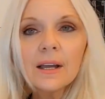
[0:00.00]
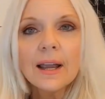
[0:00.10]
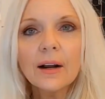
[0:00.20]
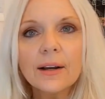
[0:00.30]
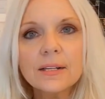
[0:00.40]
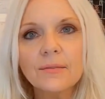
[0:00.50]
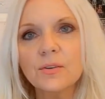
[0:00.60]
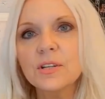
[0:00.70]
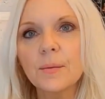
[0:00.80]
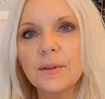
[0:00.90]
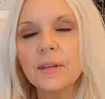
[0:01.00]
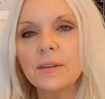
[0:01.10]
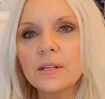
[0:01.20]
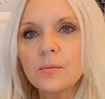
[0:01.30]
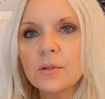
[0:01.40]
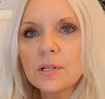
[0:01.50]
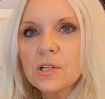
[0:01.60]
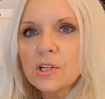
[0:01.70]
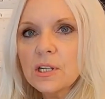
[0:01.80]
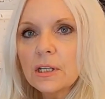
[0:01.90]
areas if there's something that this one is
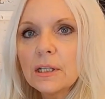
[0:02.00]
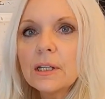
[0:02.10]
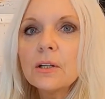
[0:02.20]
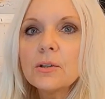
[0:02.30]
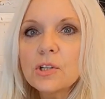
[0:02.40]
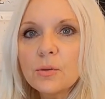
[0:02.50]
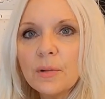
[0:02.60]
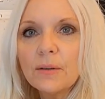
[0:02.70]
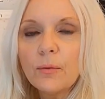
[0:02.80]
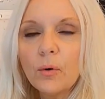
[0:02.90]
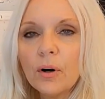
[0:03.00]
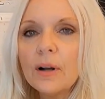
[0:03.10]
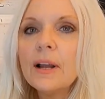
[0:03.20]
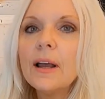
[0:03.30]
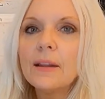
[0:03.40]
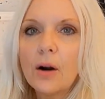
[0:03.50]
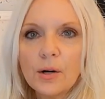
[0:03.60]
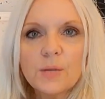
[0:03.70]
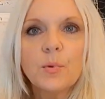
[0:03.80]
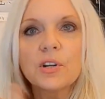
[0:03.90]
just a little too big for, and an
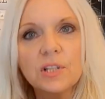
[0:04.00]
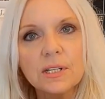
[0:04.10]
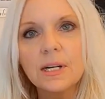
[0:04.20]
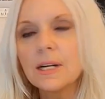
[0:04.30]
artist brush isn't